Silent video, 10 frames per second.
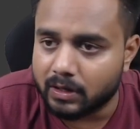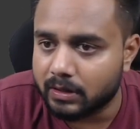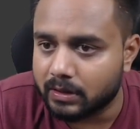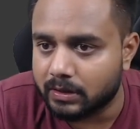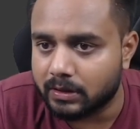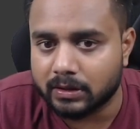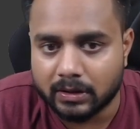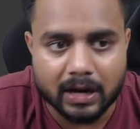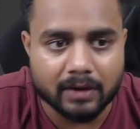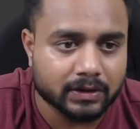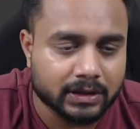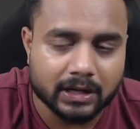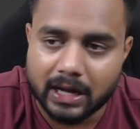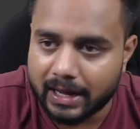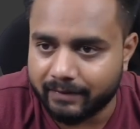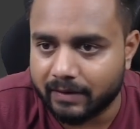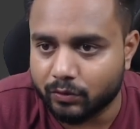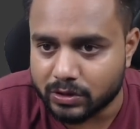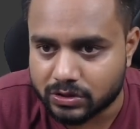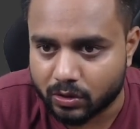after that I will have to
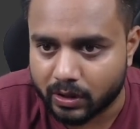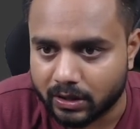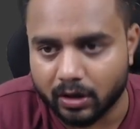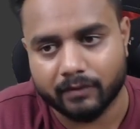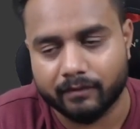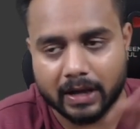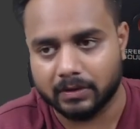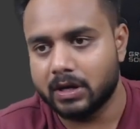install it. Okay, fine.